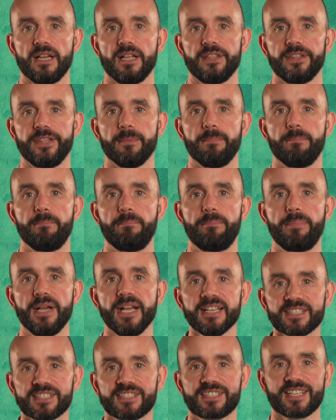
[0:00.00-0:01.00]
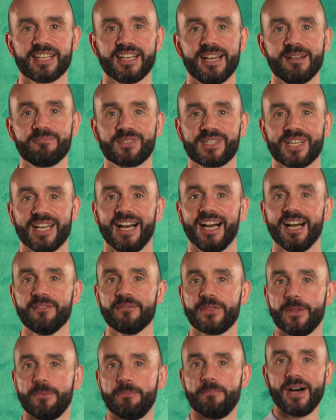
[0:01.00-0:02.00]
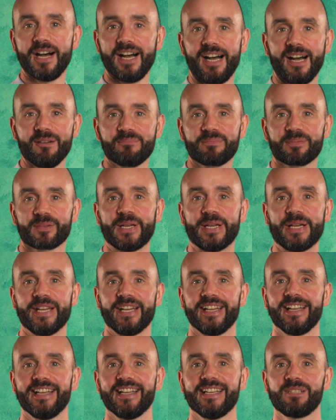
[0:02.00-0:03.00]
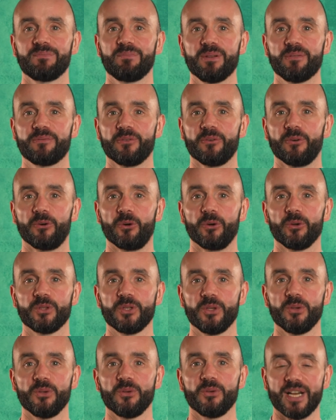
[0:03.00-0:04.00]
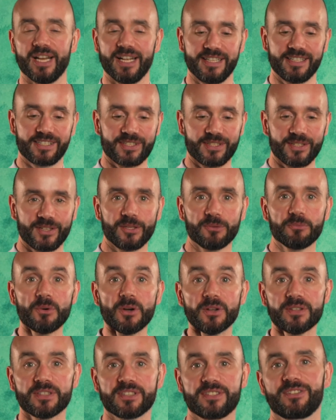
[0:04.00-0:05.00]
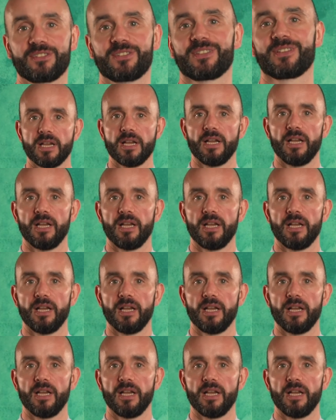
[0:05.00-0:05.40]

The best time to have the map is before you enter the woods.